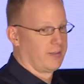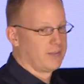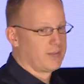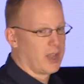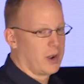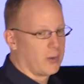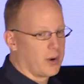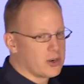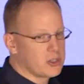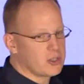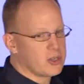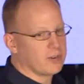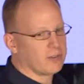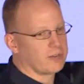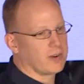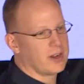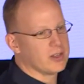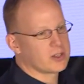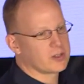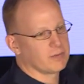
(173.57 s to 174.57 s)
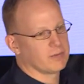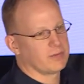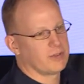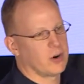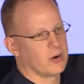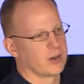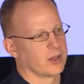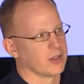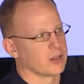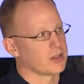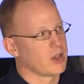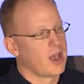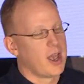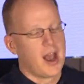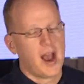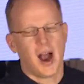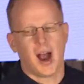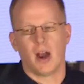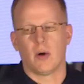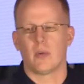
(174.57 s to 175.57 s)
I want you to find some focus.
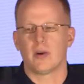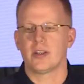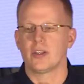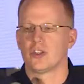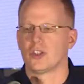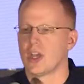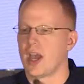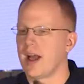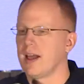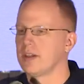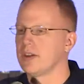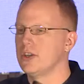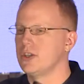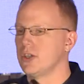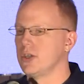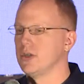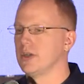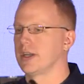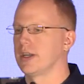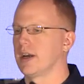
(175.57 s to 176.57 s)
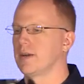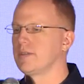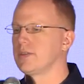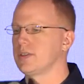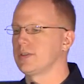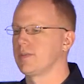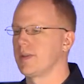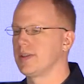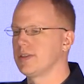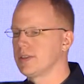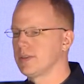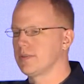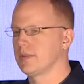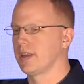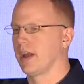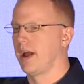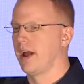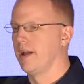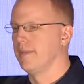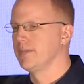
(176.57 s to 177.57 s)
I want to challenge you to come spend some
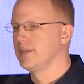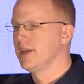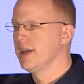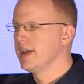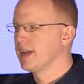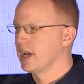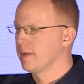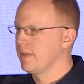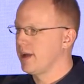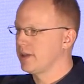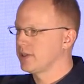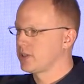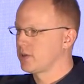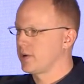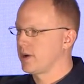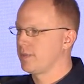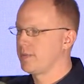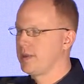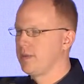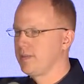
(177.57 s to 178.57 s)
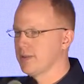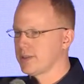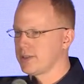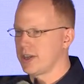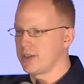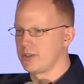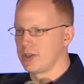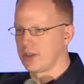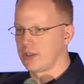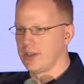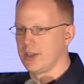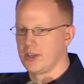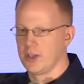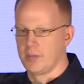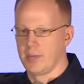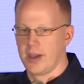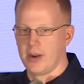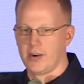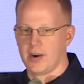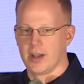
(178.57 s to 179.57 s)
time, come out to our People-Centric
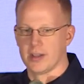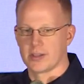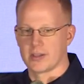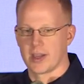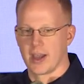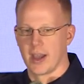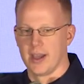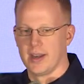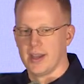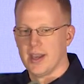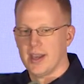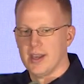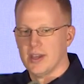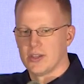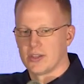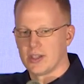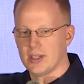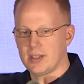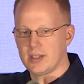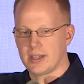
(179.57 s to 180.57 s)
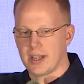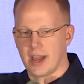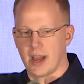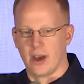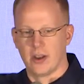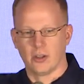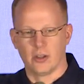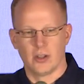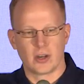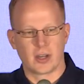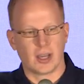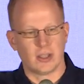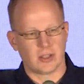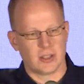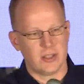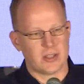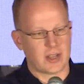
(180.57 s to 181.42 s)
Thinkubator outside, sit down, look at these